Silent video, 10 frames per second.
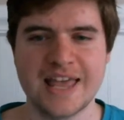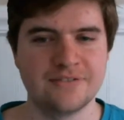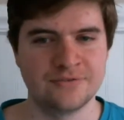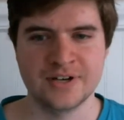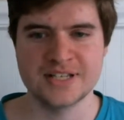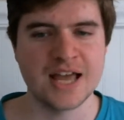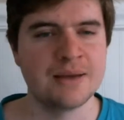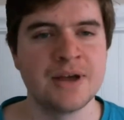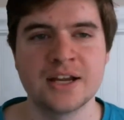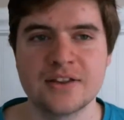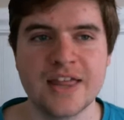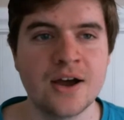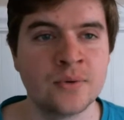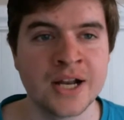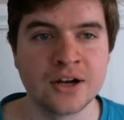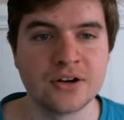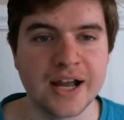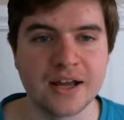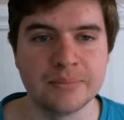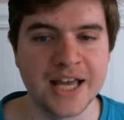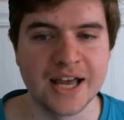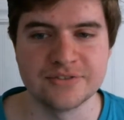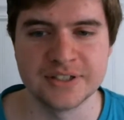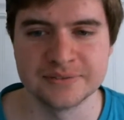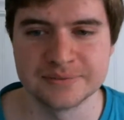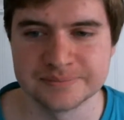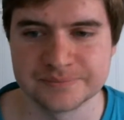Every time I hear that one, I crack up laughing.